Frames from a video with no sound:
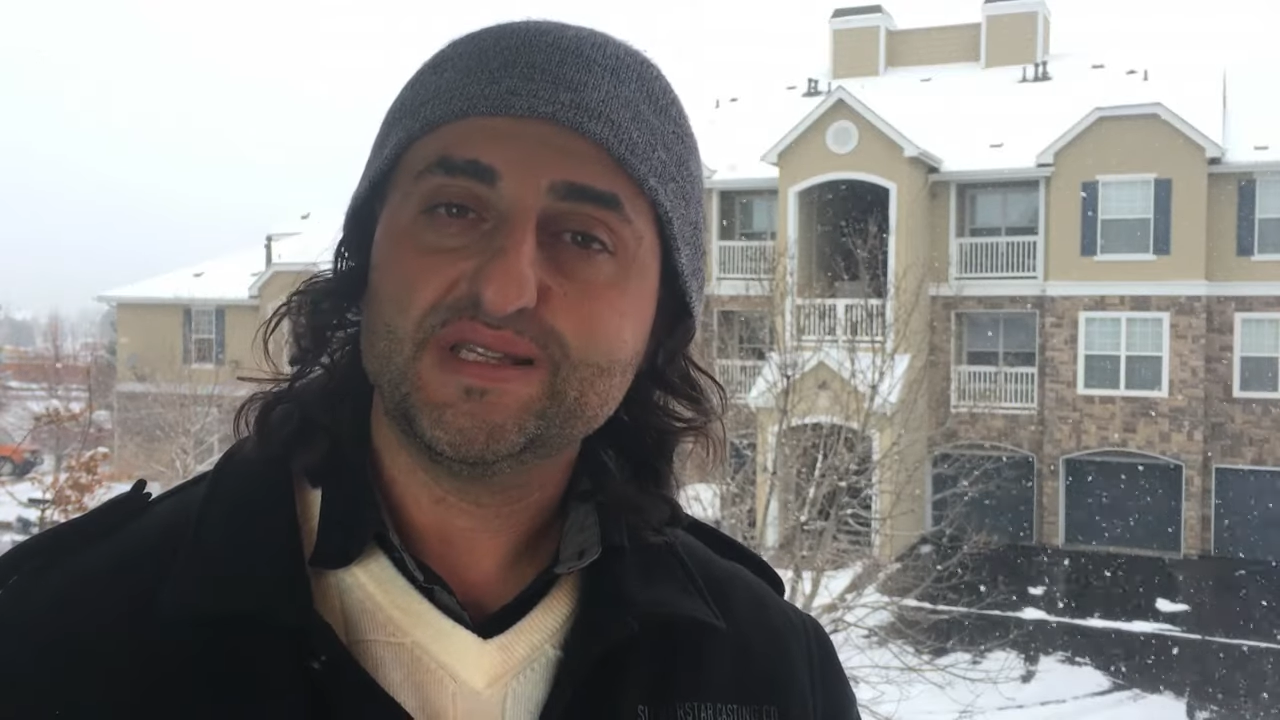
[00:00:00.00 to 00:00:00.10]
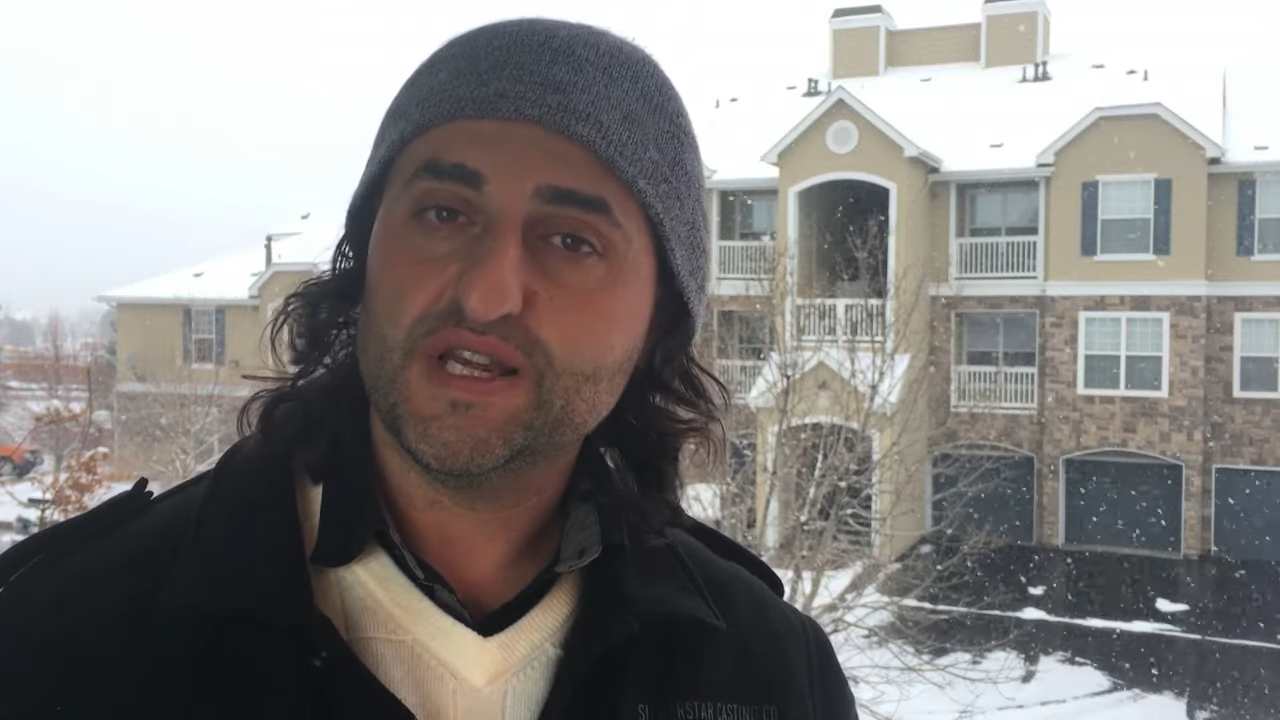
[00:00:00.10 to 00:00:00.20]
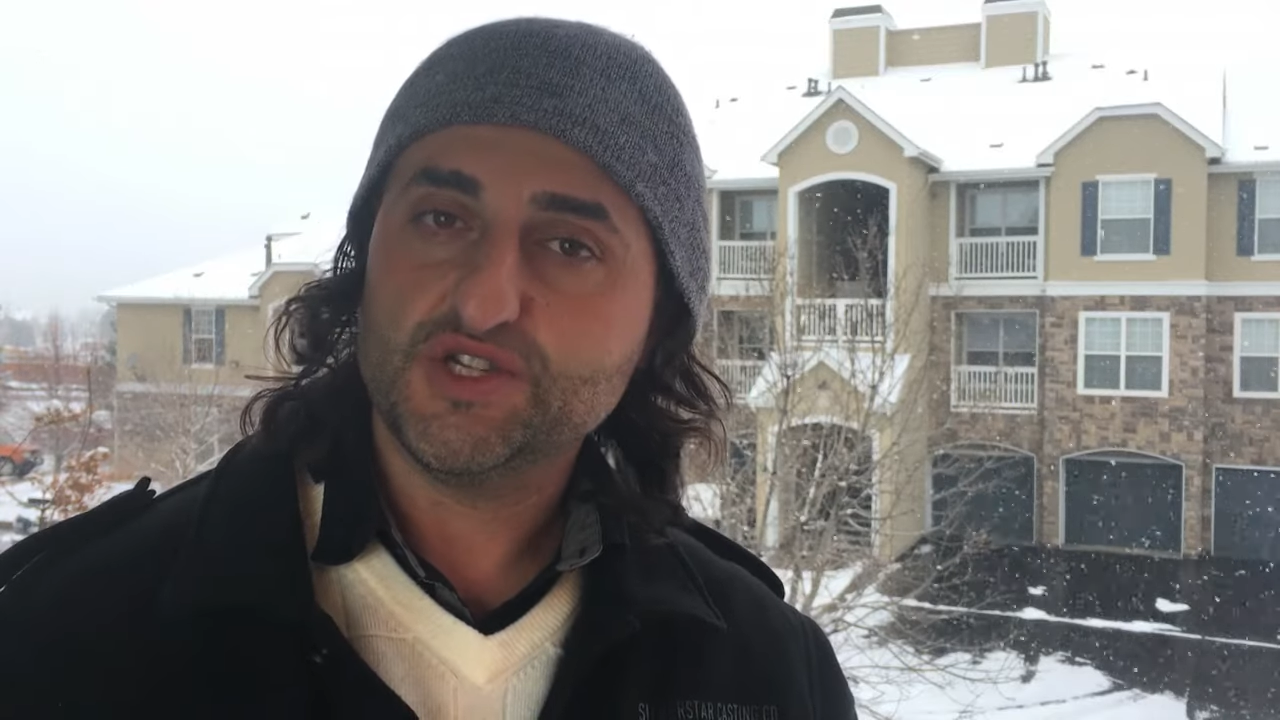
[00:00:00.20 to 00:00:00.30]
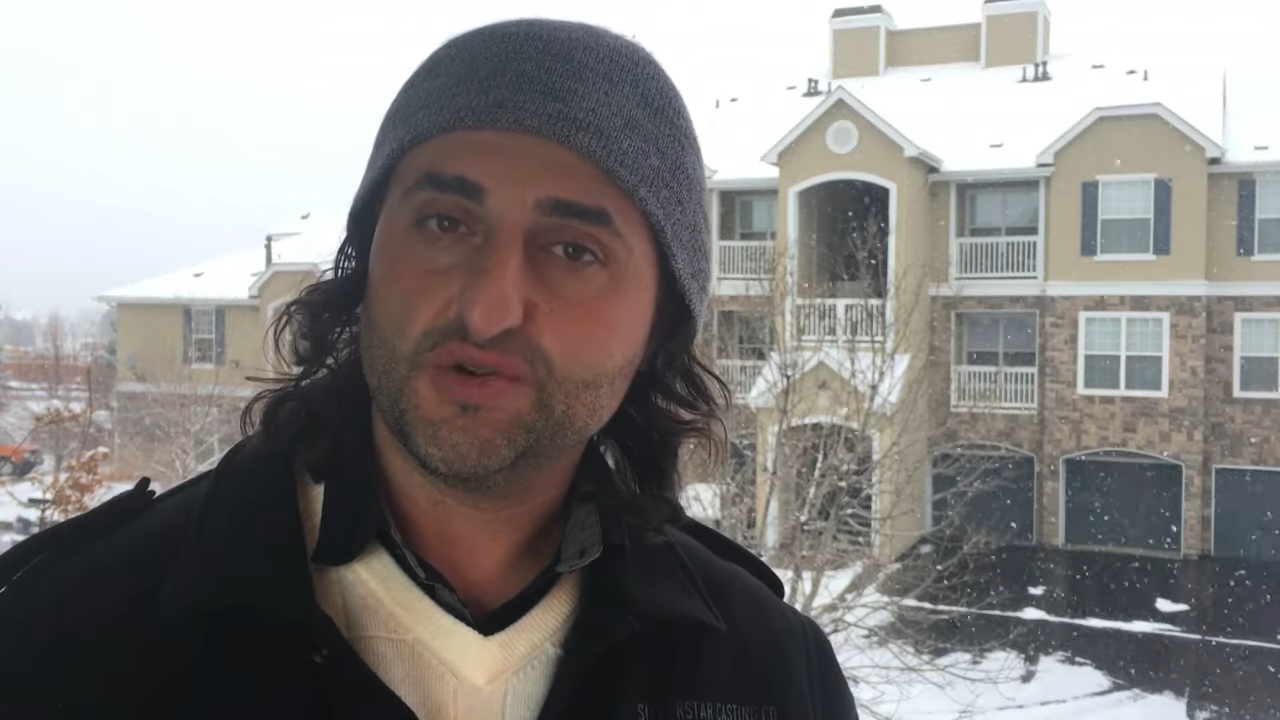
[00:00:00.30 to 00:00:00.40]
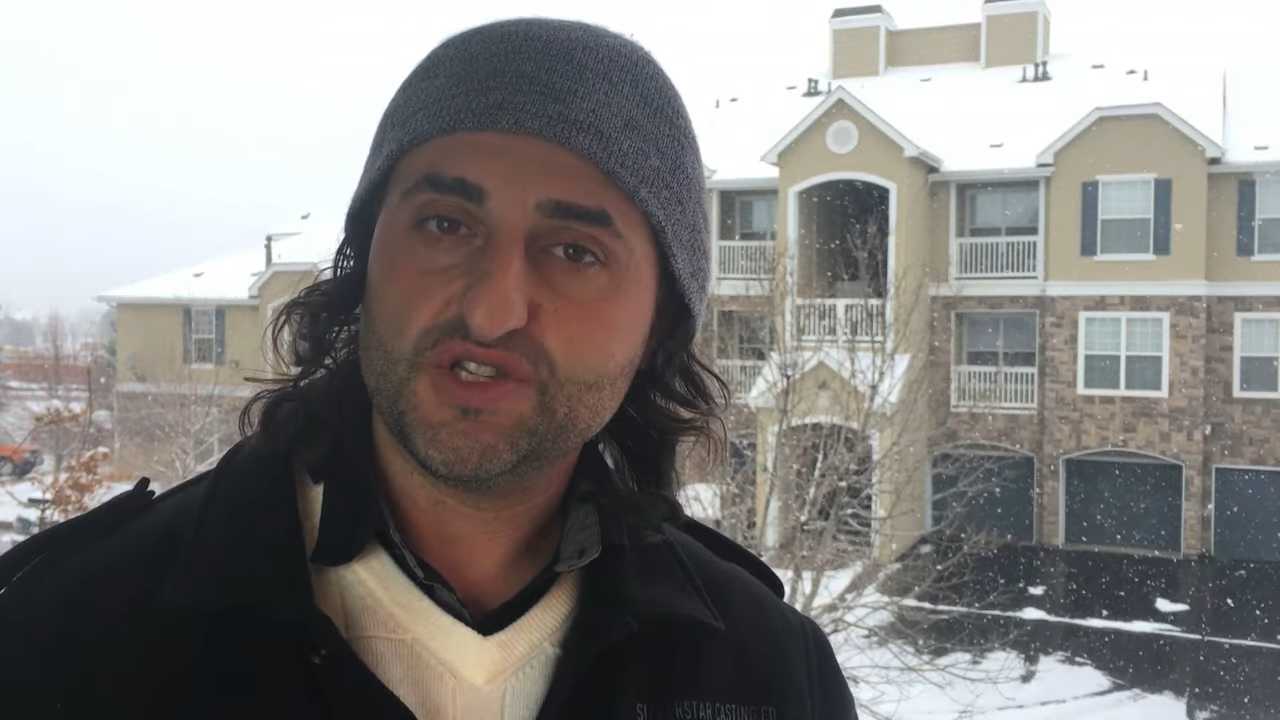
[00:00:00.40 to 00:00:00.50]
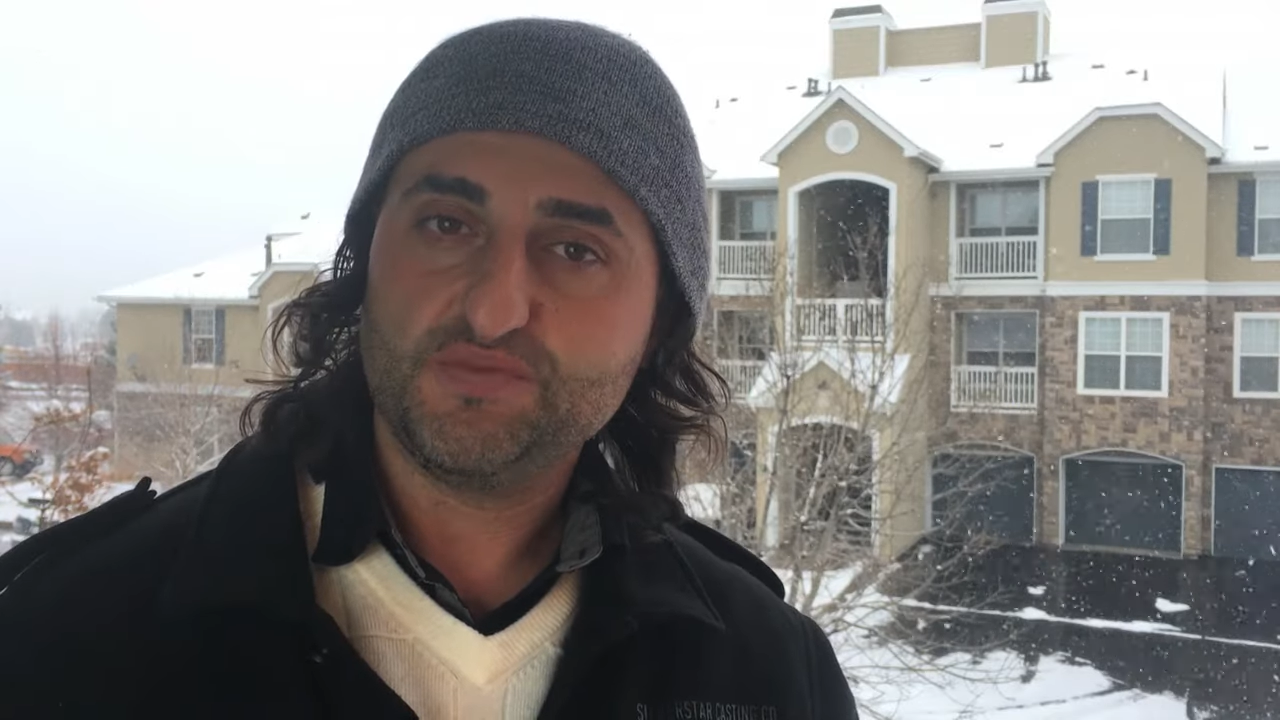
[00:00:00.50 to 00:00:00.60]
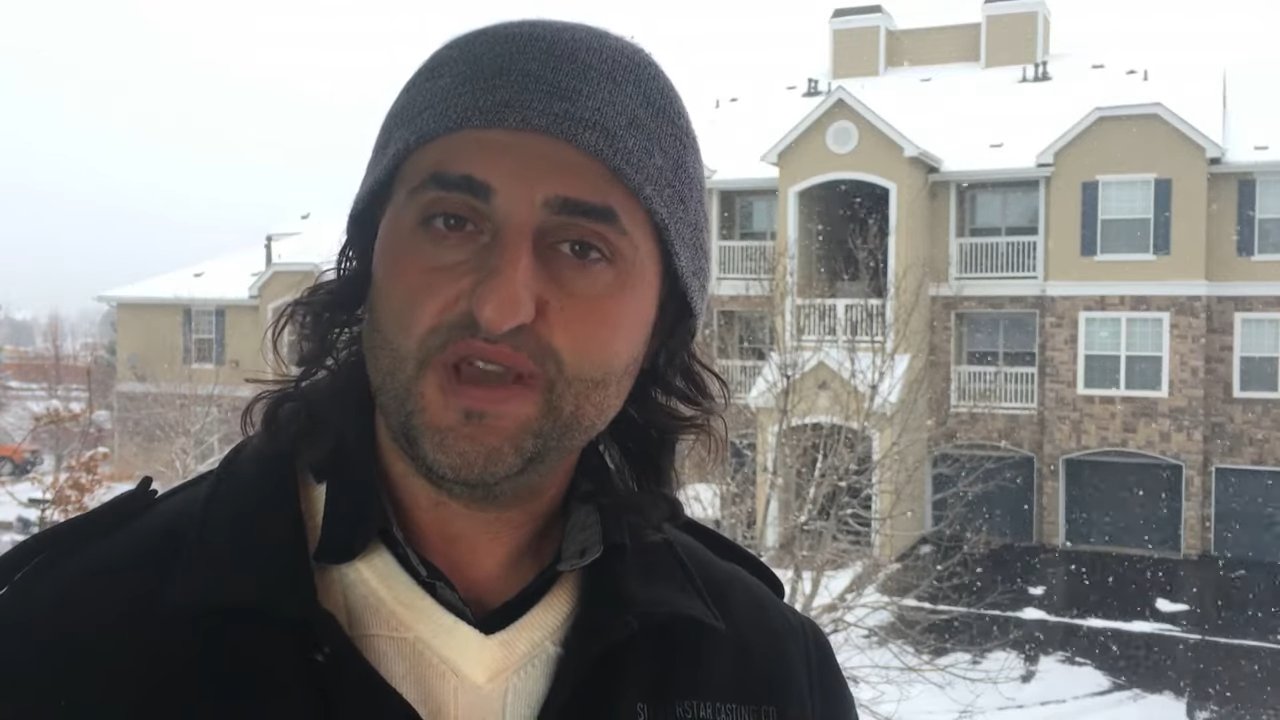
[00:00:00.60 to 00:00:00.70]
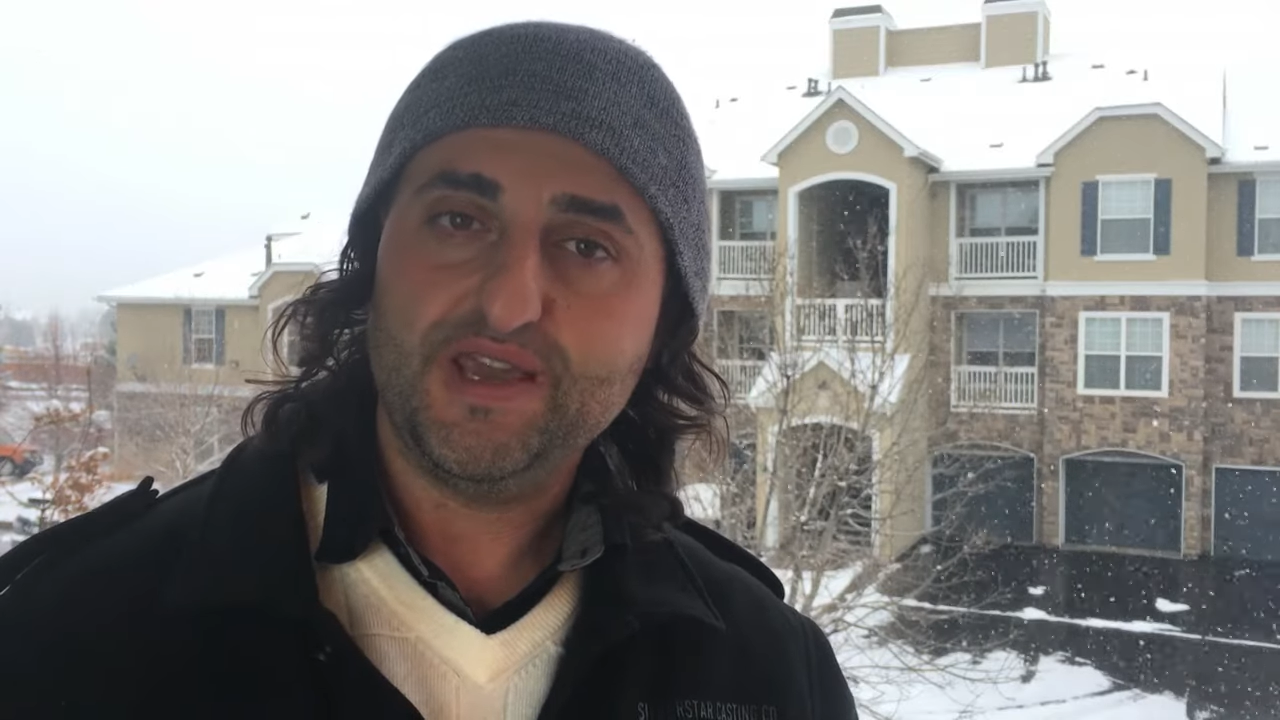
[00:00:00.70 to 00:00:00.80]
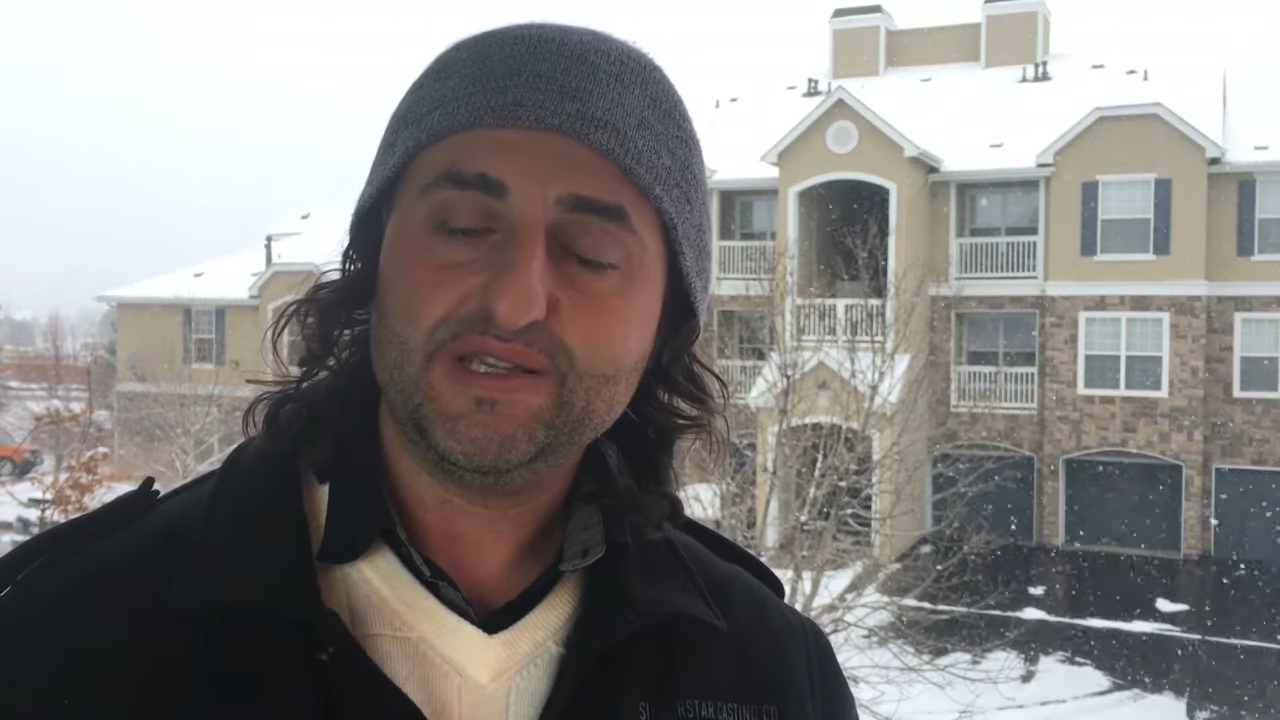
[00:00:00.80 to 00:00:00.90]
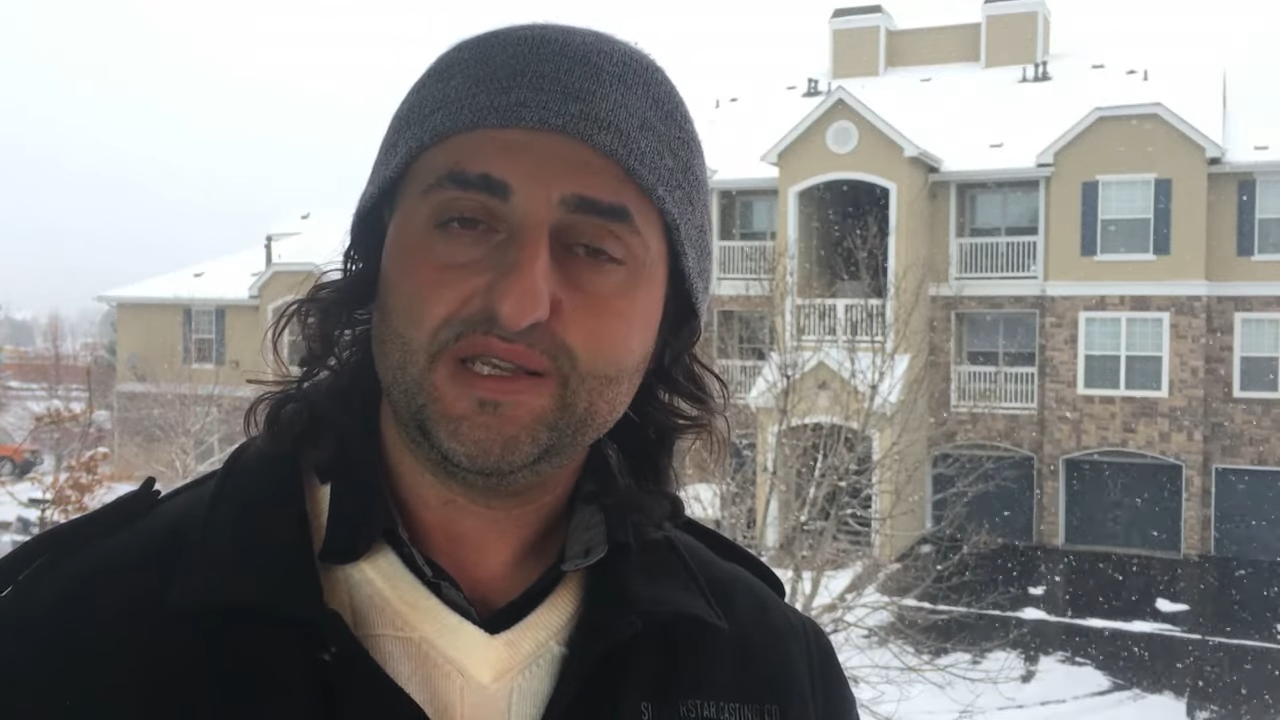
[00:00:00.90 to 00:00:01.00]
digital
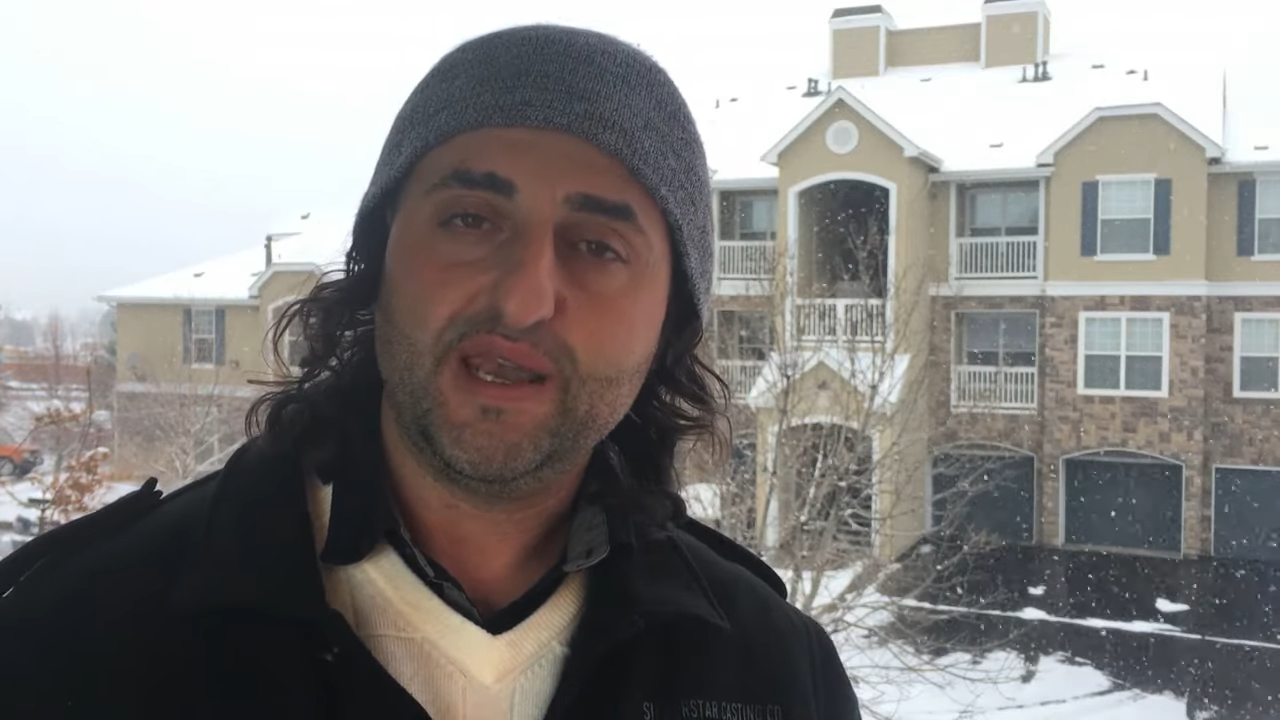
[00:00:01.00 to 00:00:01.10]
space